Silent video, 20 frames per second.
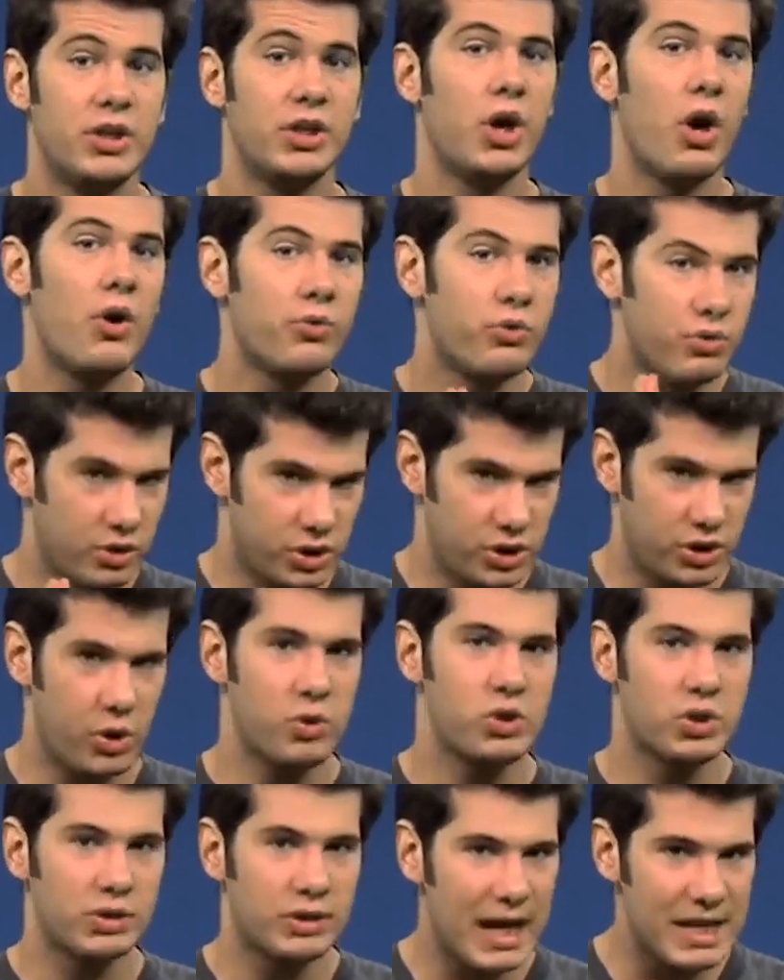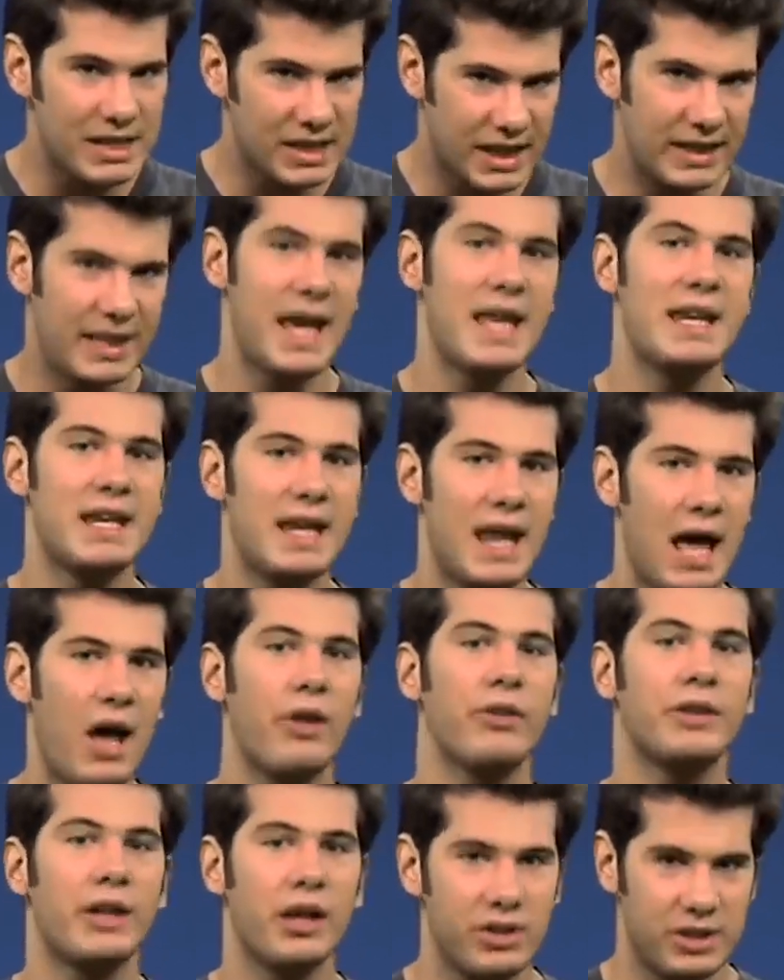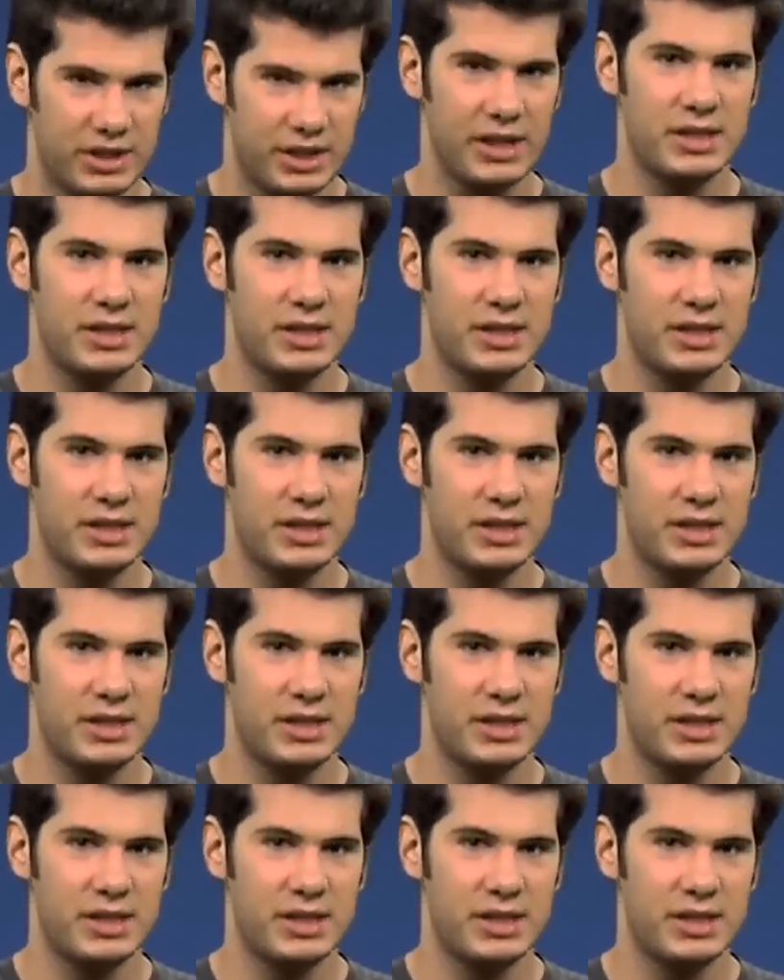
to go through the socialized Canadian healthcare